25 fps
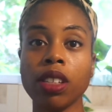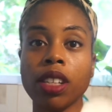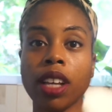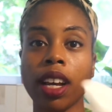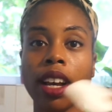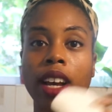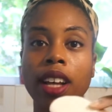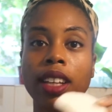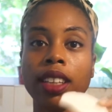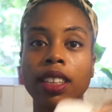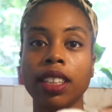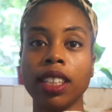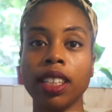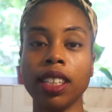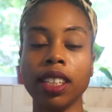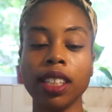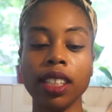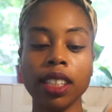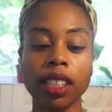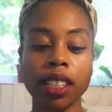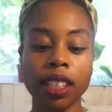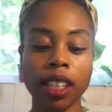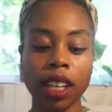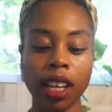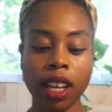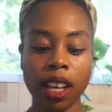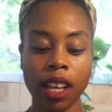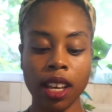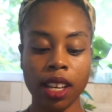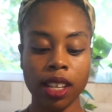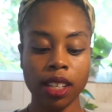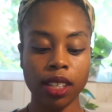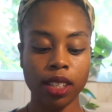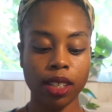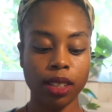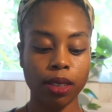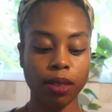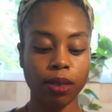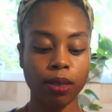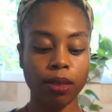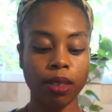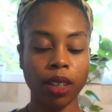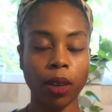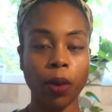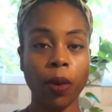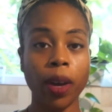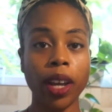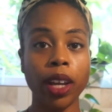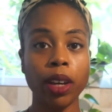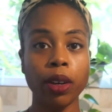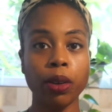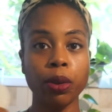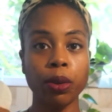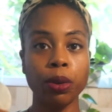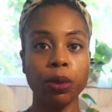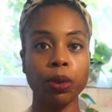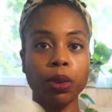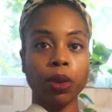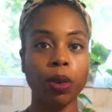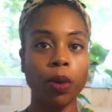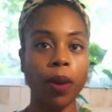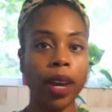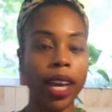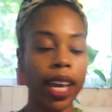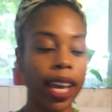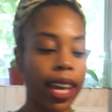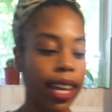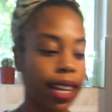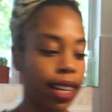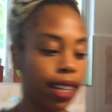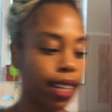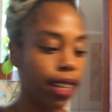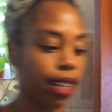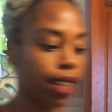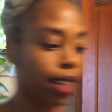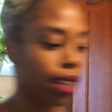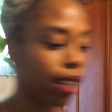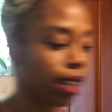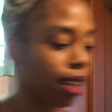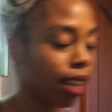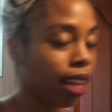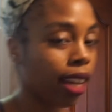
I got these, so they're quite cool, quite handy.